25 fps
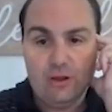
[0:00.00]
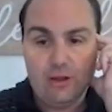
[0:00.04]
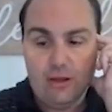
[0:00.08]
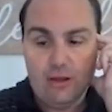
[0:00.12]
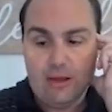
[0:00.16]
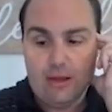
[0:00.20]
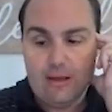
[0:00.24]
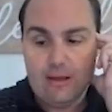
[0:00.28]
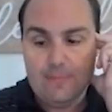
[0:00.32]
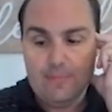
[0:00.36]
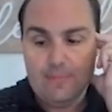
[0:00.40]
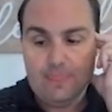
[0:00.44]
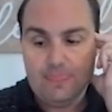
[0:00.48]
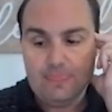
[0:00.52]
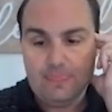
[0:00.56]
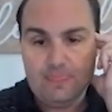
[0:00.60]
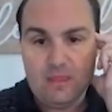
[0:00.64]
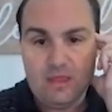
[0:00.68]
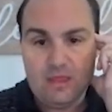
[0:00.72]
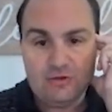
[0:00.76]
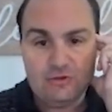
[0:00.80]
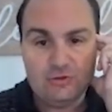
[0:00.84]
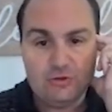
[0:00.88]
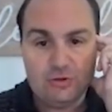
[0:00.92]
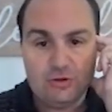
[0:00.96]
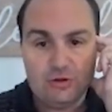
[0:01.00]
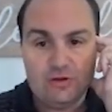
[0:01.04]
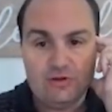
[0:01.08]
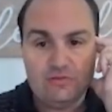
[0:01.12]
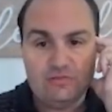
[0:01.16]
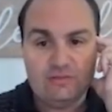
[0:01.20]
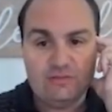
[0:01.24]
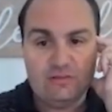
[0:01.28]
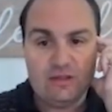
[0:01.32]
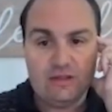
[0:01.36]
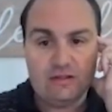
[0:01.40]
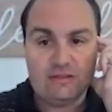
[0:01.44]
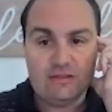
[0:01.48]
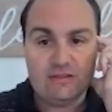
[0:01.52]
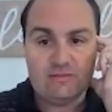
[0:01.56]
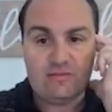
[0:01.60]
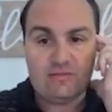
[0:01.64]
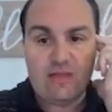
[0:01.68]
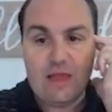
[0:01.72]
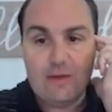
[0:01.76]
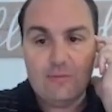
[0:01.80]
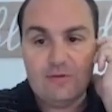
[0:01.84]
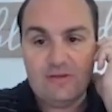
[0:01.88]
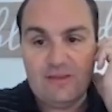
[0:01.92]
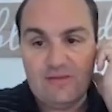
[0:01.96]
As you can already see like this,
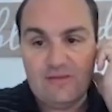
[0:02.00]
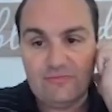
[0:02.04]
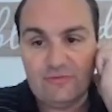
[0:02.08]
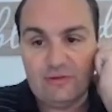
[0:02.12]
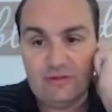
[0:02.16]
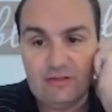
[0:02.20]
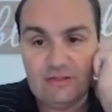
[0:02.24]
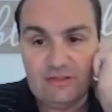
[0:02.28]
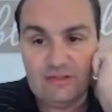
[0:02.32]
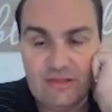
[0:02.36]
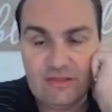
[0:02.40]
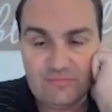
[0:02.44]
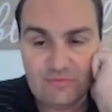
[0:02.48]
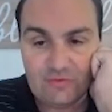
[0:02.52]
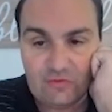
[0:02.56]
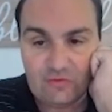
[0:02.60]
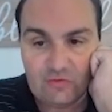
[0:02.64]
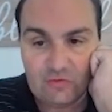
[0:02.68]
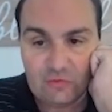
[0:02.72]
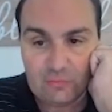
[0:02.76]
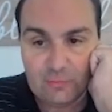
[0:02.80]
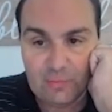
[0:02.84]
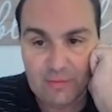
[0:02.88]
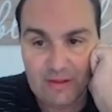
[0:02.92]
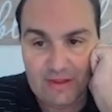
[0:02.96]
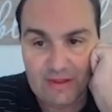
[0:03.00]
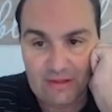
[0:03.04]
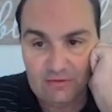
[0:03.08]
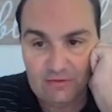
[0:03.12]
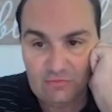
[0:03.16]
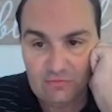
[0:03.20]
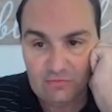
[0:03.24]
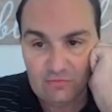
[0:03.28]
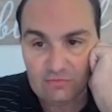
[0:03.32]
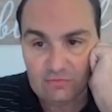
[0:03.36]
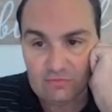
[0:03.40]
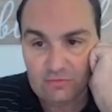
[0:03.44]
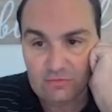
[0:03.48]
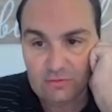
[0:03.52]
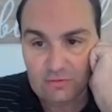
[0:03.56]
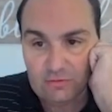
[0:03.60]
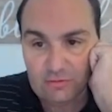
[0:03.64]
I would definitely leave a space,